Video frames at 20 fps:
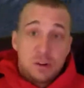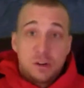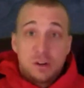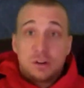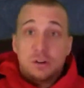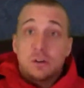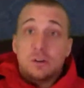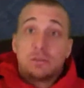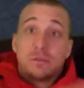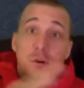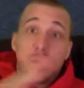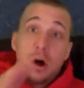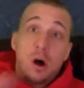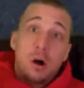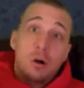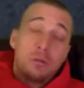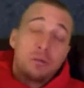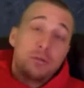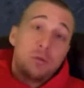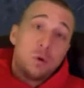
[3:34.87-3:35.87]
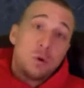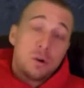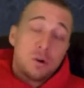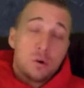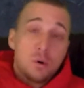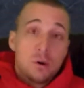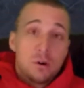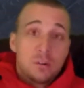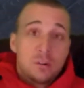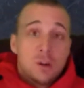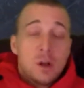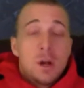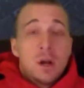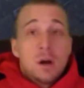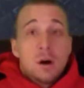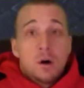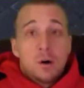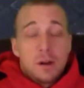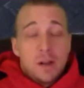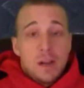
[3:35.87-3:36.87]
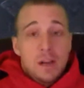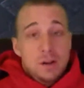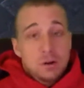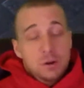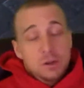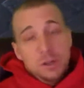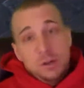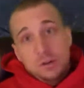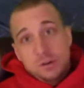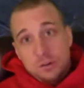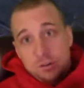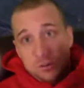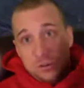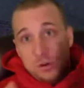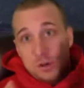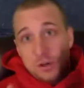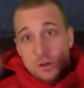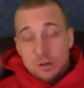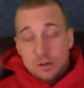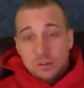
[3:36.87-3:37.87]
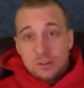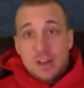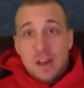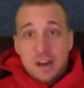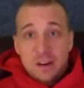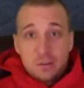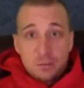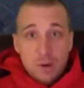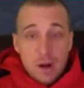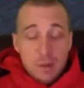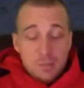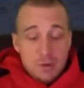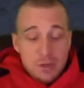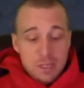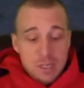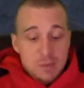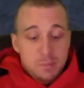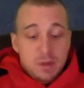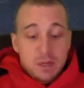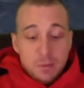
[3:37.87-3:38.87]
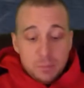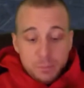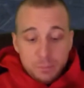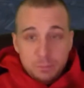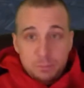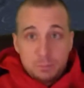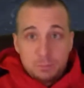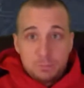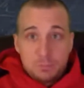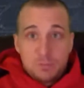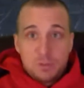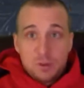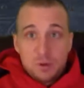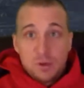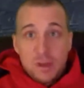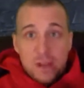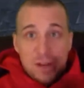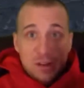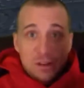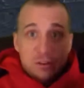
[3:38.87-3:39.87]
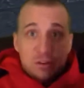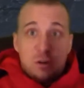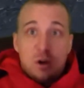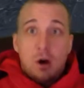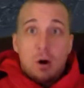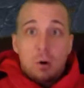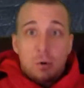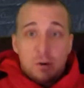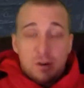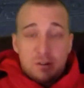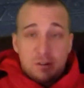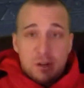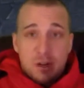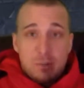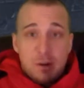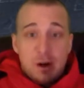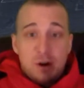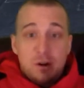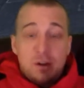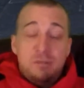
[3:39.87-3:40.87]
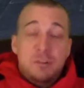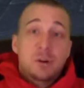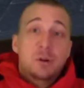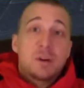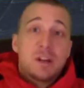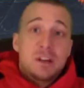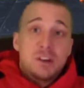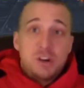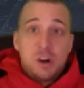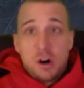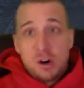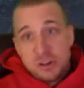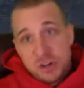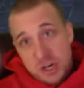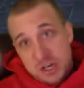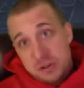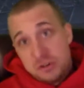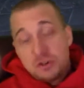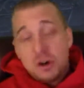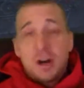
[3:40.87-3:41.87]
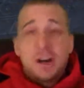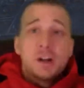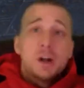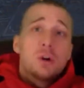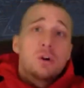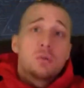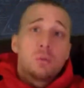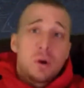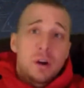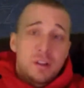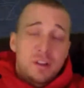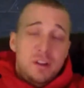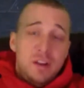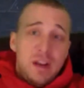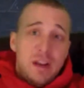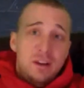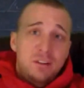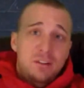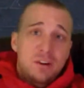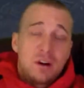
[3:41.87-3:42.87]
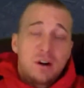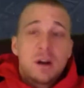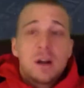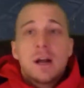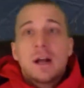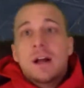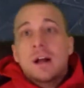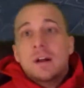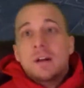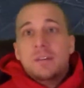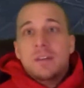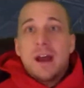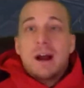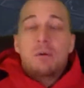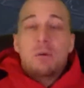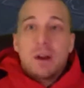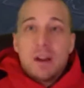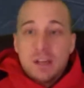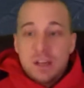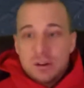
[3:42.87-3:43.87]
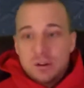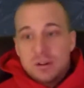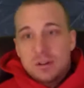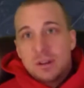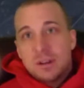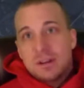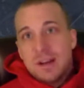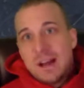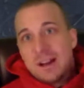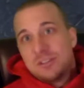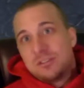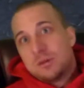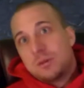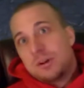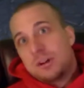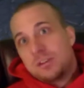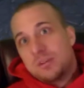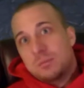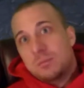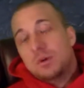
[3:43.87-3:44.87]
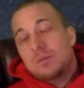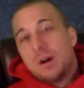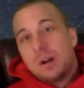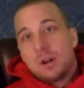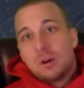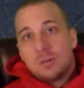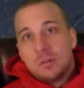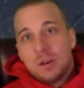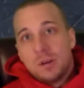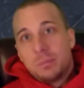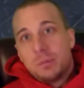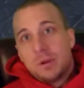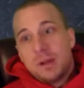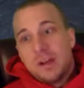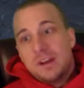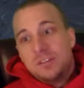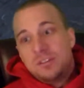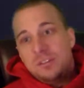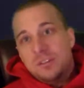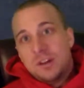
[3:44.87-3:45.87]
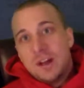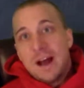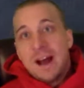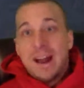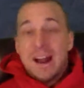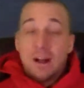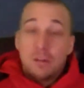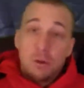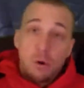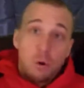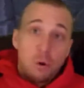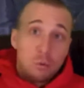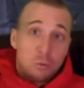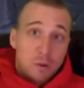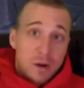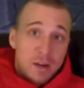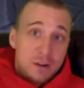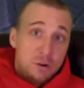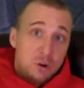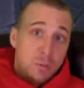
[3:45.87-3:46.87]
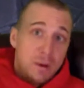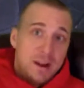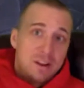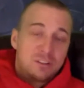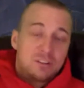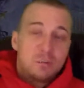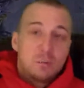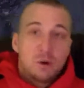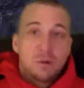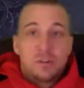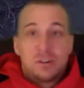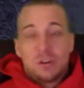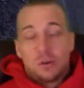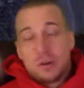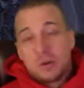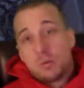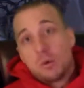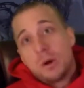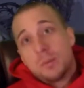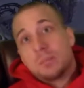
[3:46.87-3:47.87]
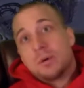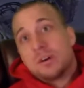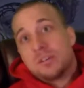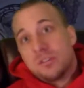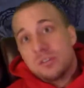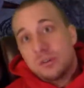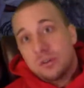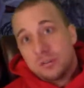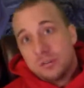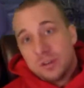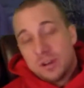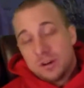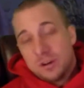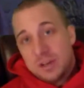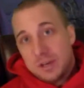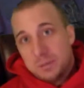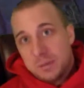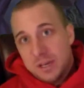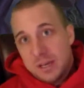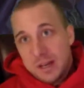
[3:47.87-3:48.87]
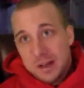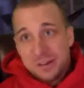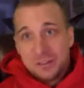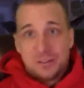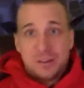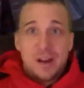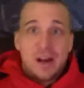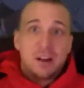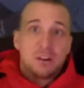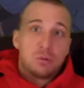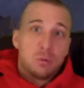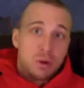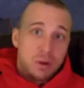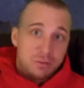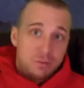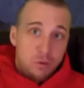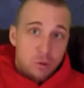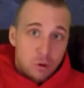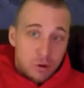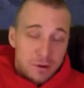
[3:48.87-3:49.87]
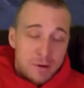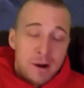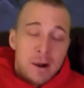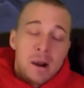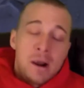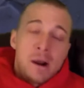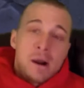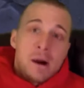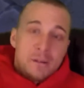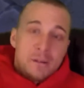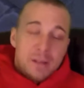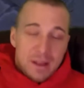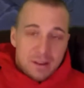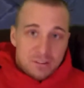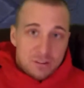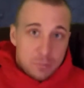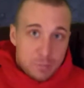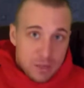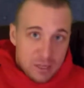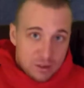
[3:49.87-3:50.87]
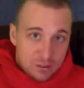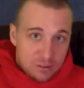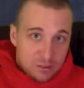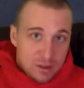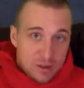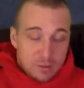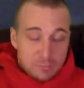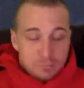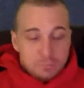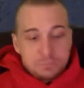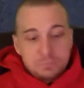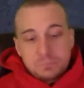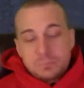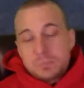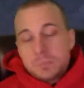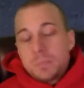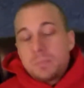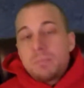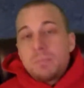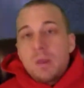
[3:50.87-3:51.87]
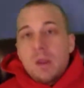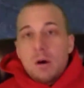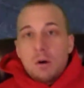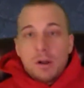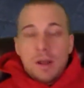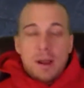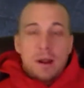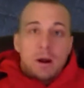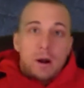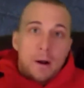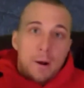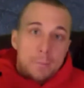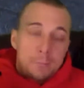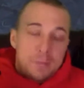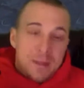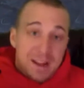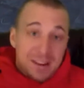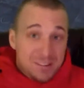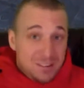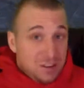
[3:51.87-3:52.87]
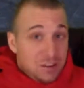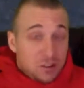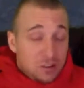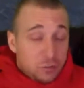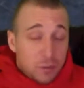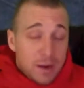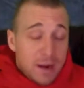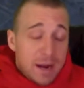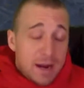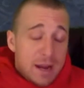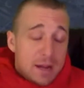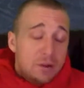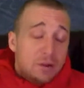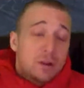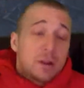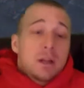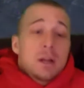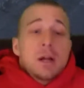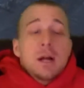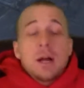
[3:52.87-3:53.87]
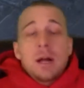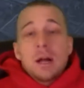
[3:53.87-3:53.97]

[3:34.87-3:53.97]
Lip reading: You're going to do this for all 4 doors, okay? So you're just tank swapping, keeping him so that his cone doesn't come out. If you do get charged on you, try to go to where the tanks are. That way the dinosaur doesn't move all over the place. Not the whole raid group has to move. It's only one person losing their DPS, not 24. But that's the biggest thing. Okay, that's the easiest way to handle it.